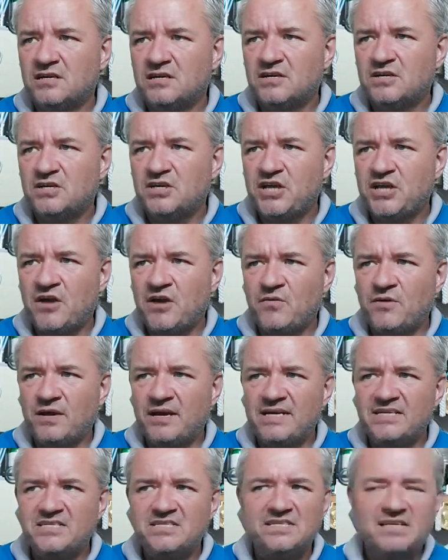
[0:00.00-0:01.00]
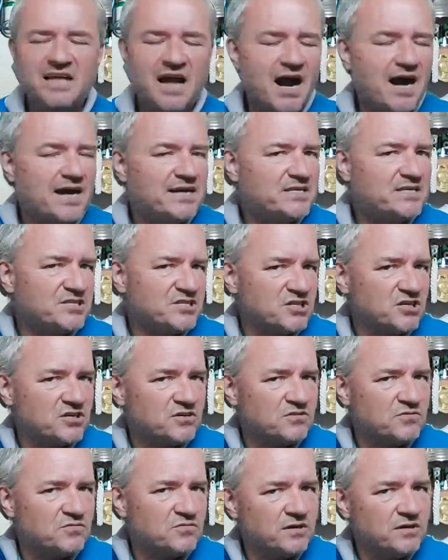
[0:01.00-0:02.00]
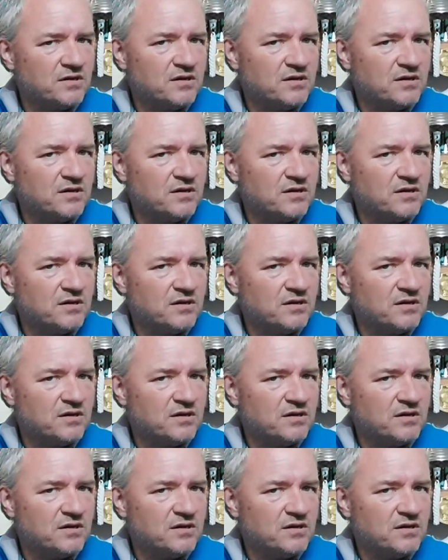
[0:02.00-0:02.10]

you know, it's nice to,